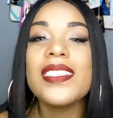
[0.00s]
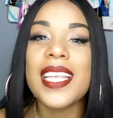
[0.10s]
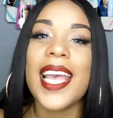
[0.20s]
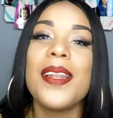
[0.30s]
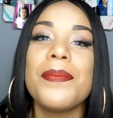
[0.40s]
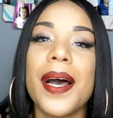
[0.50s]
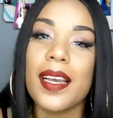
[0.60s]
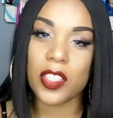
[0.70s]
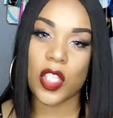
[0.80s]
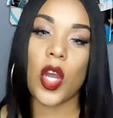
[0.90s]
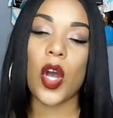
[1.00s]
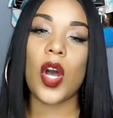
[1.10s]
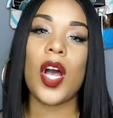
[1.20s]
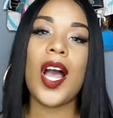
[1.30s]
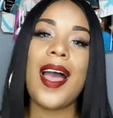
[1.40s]
For 10 bucks,
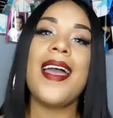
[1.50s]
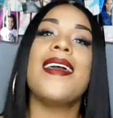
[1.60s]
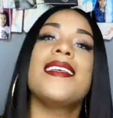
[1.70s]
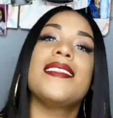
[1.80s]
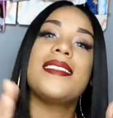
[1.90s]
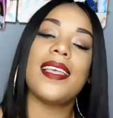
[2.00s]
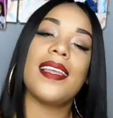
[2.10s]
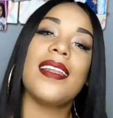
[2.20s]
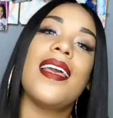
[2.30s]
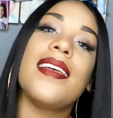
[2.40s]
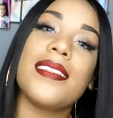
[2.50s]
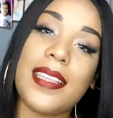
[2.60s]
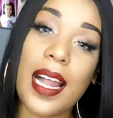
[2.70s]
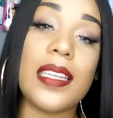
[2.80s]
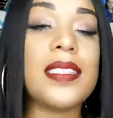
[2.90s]
y'all. $10.
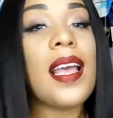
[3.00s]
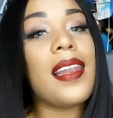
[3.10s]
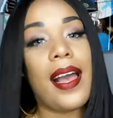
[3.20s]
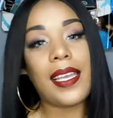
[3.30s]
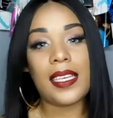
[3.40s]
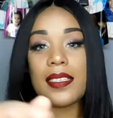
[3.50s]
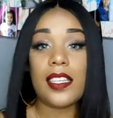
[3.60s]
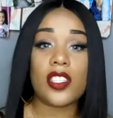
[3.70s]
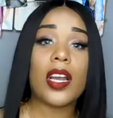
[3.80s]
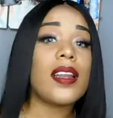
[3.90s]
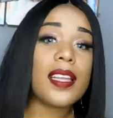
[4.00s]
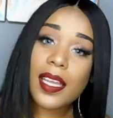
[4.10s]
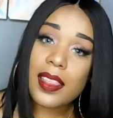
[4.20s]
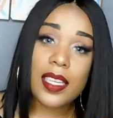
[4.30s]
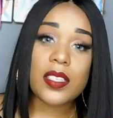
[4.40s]
Now, I can't say that y'all gonna
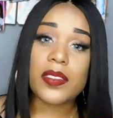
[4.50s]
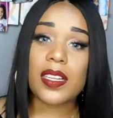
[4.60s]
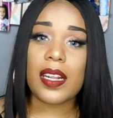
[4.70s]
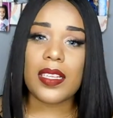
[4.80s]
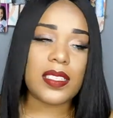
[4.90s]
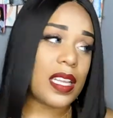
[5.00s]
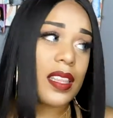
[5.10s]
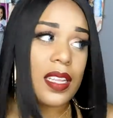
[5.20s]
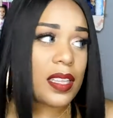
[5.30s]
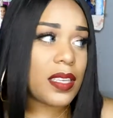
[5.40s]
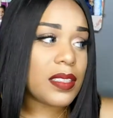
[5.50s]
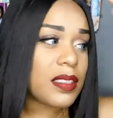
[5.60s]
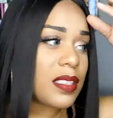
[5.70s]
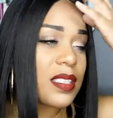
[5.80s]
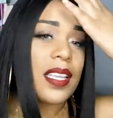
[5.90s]
get these for $10. I think the
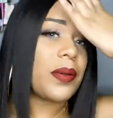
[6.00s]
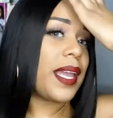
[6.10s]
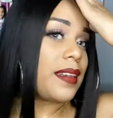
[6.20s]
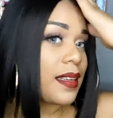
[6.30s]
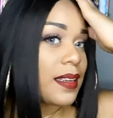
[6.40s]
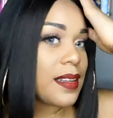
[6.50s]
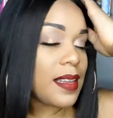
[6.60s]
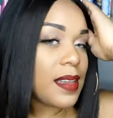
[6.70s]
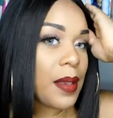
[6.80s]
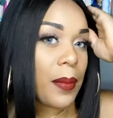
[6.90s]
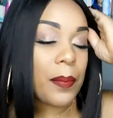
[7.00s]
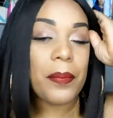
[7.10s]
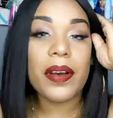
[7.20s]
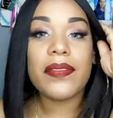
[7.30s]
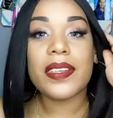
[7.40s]
sale ended.
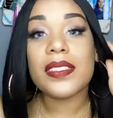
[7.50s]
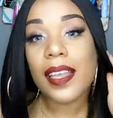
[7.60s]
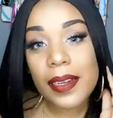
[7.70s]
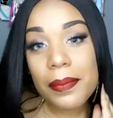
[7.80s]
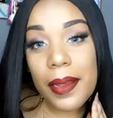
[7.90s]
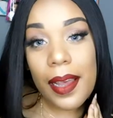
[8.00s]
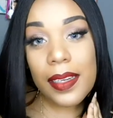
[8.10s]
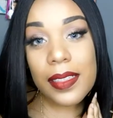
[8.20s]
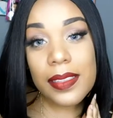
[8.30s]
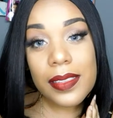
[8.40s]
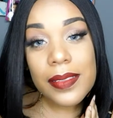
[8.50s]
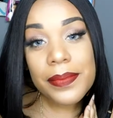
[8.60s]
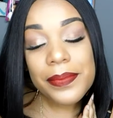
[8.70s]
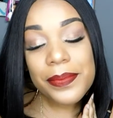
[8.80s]
But for 10 bucks,